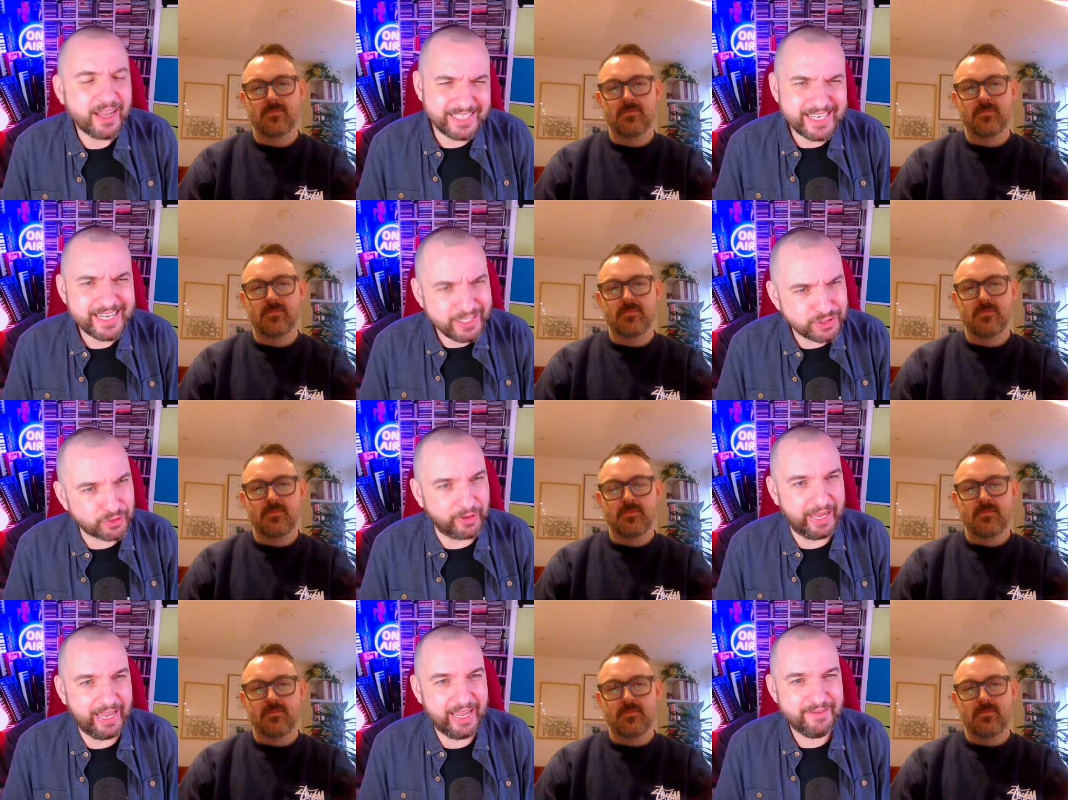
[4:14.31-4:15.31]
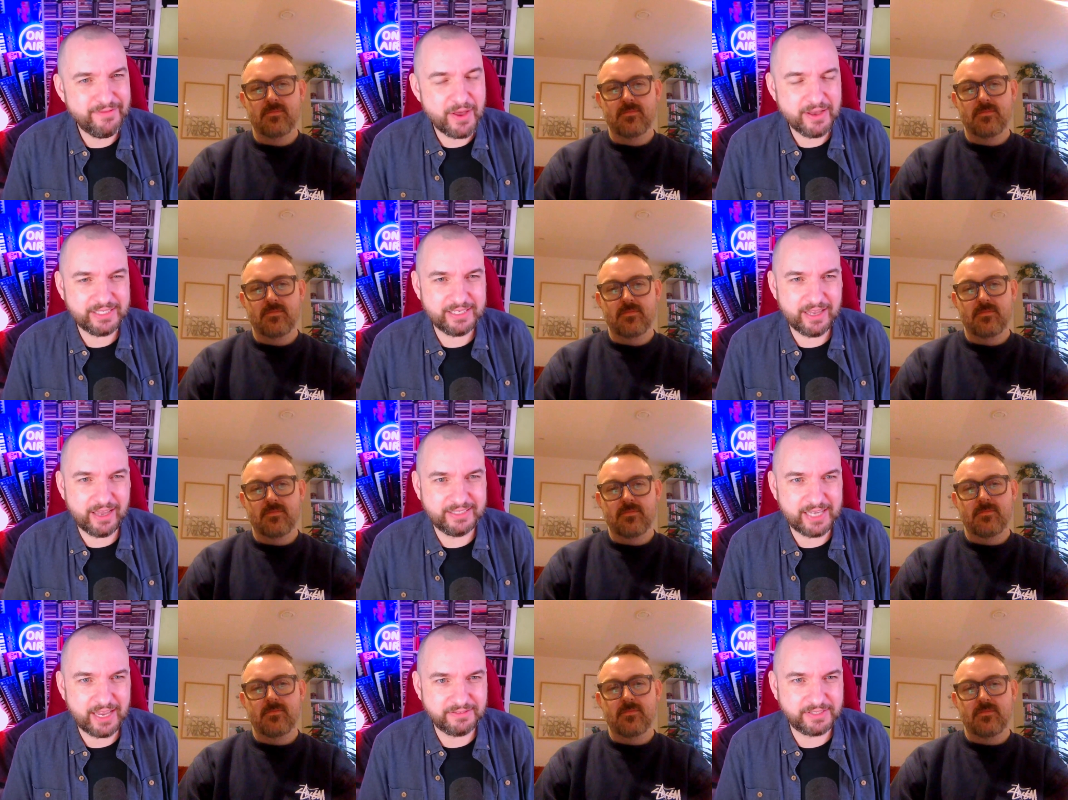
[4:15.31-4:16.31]
Speaker 1: I did enjoy it, even though it's a
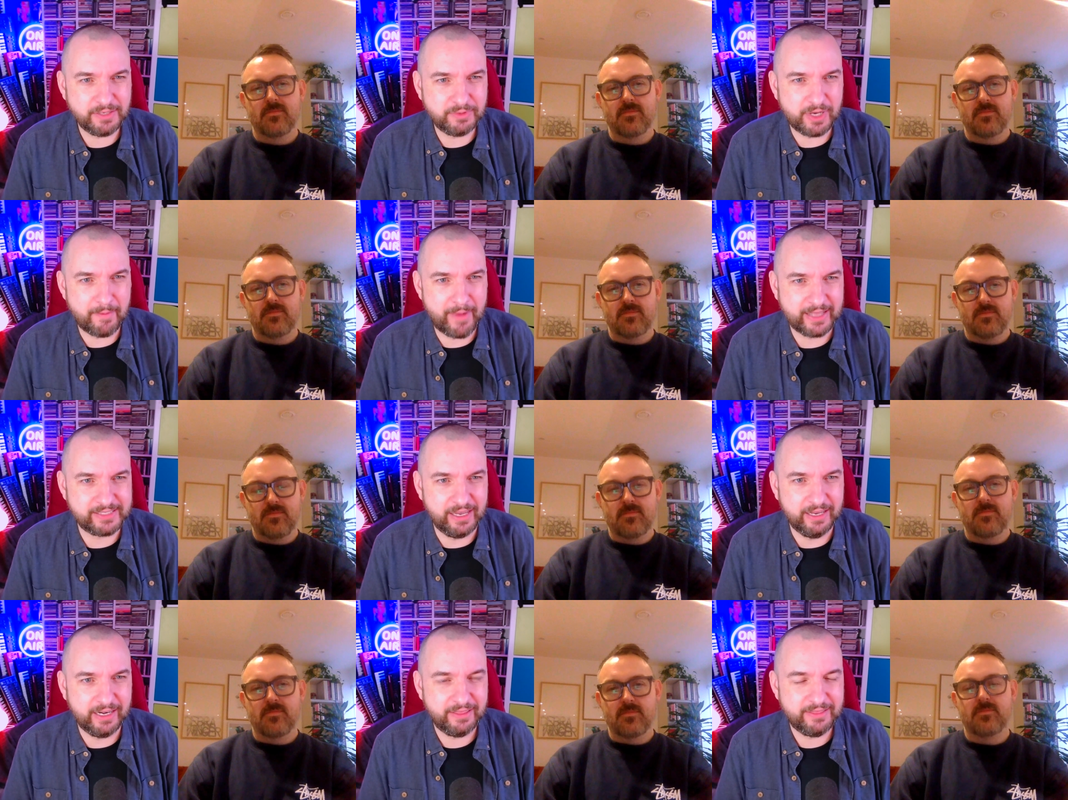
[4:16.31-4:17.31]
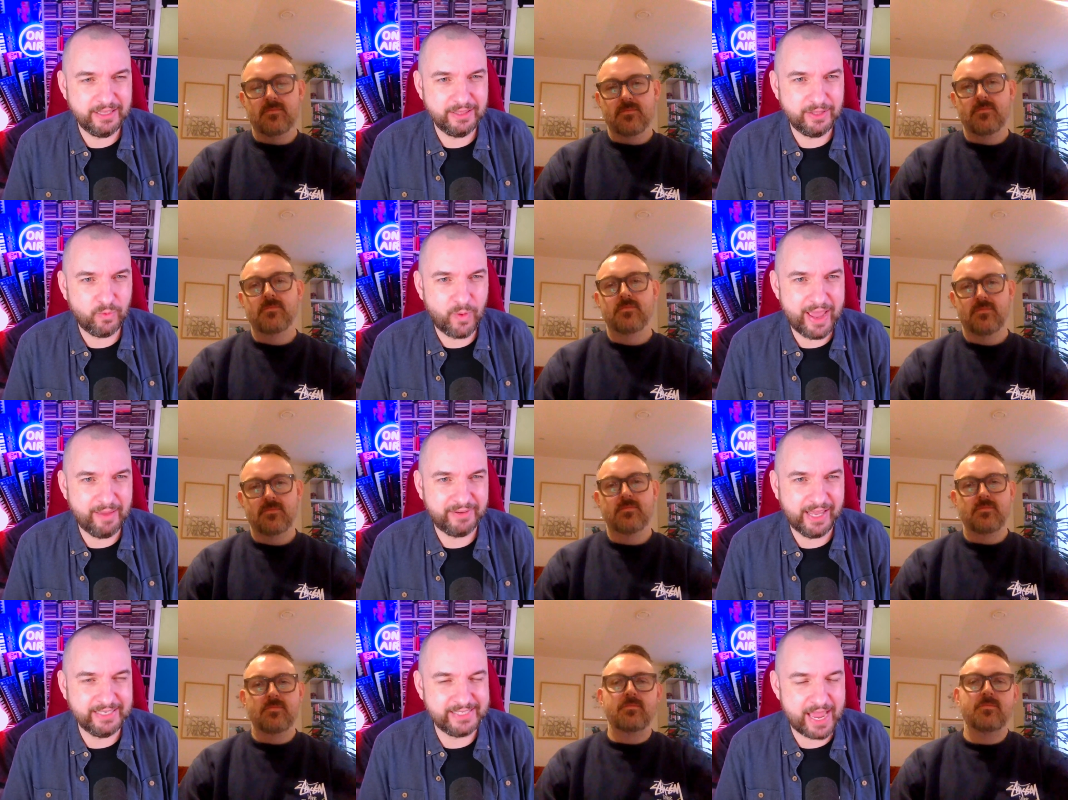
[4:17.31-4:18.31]
tough subject matter, and I think the way it
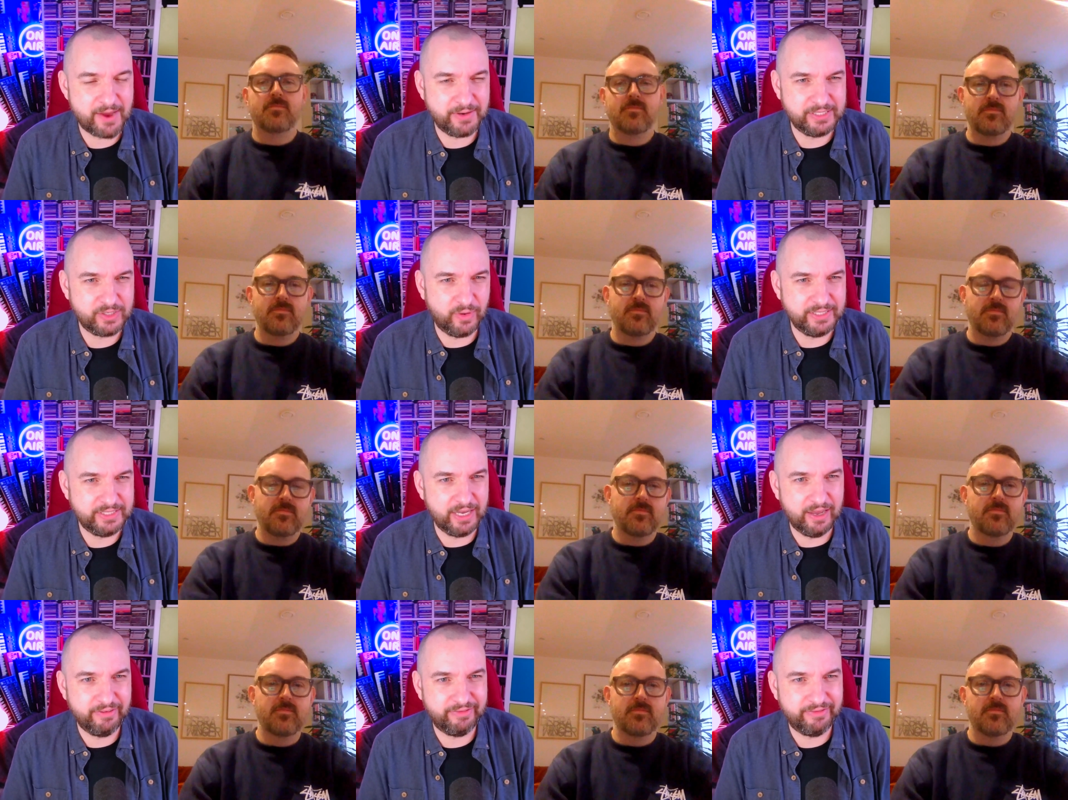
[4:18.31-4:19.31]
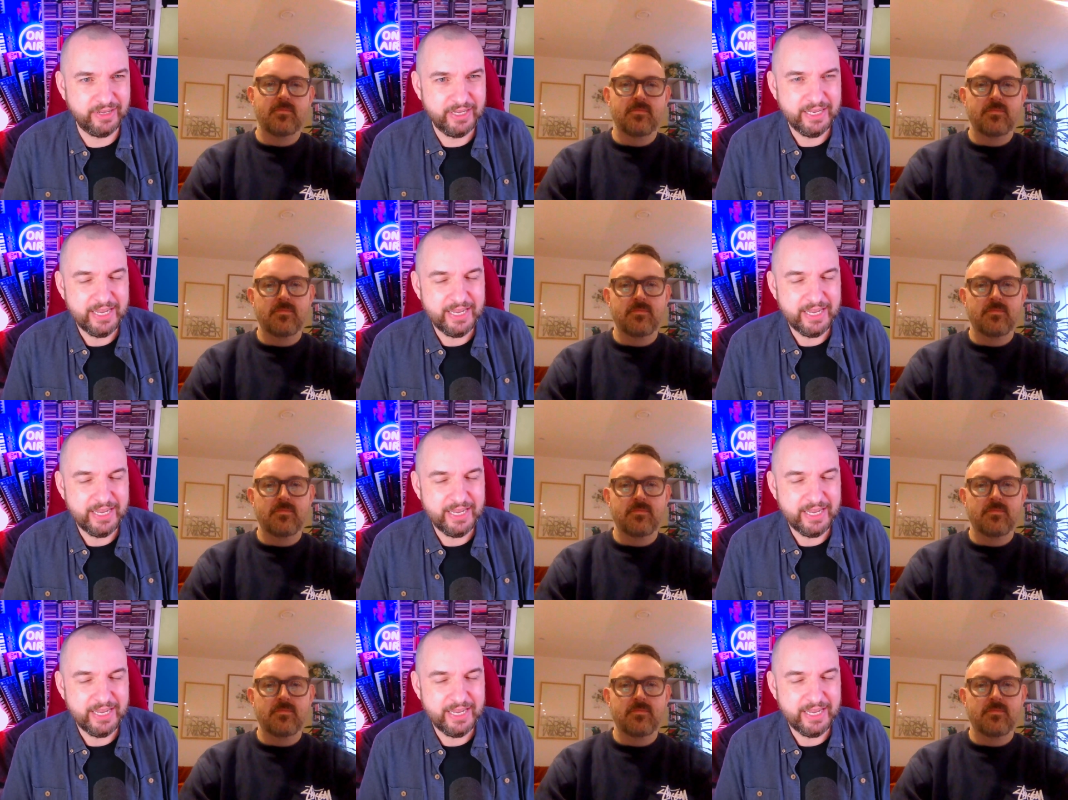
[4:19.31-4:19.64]
plays out is quite tough.